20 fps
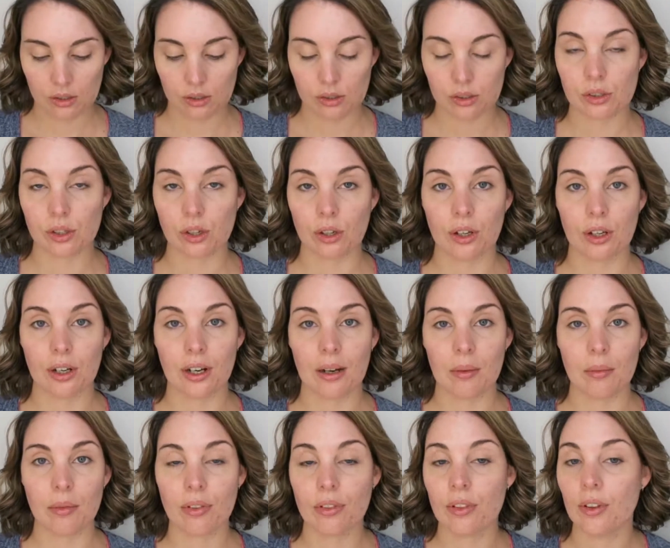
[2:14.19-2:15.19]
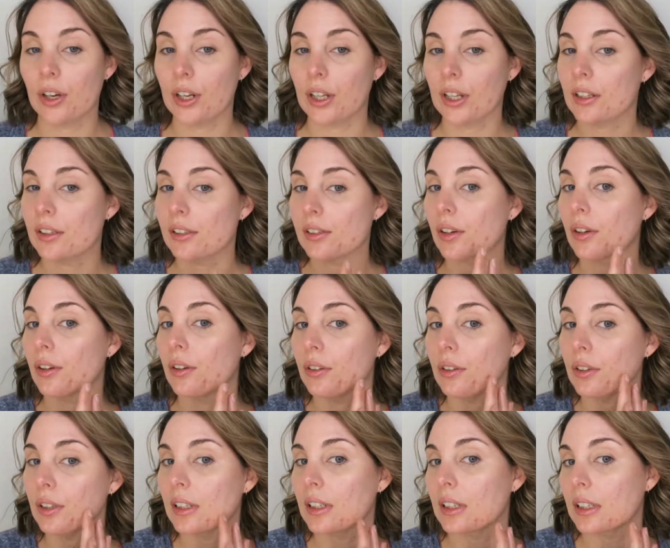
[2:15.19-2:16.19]
So I'm 30 years
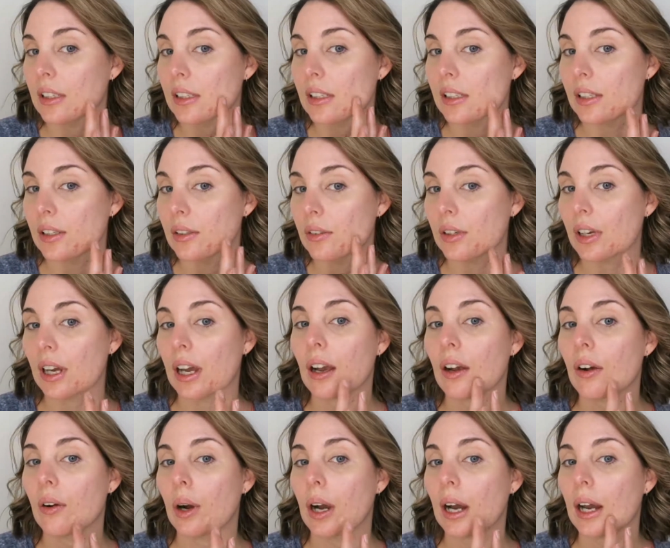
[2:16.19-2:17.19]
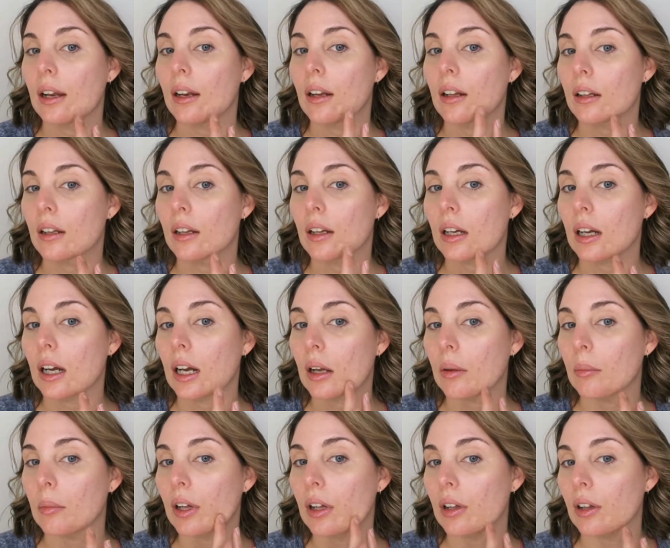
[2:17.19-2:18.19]
old and I still get quite
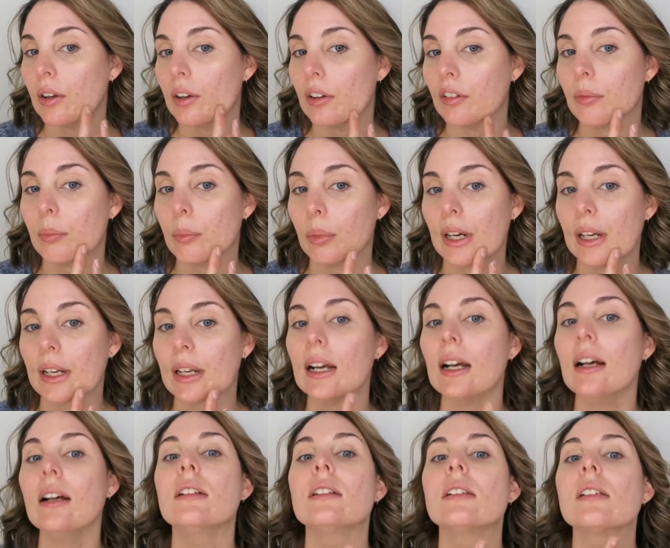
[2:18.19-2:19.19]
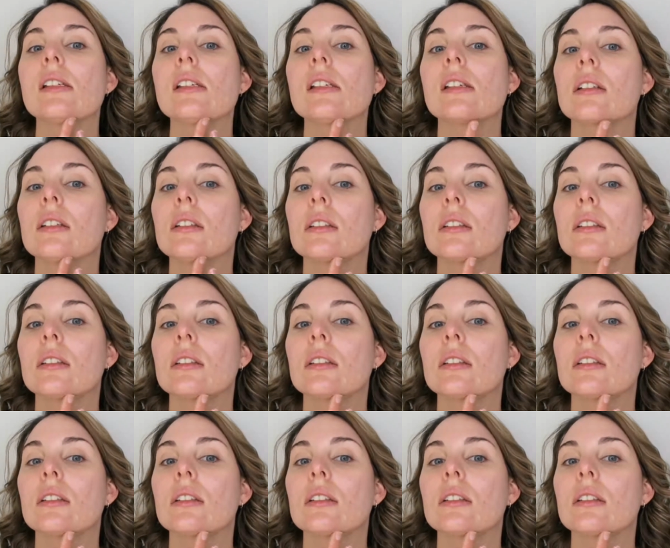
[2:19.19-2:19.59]
a lot of breakouts.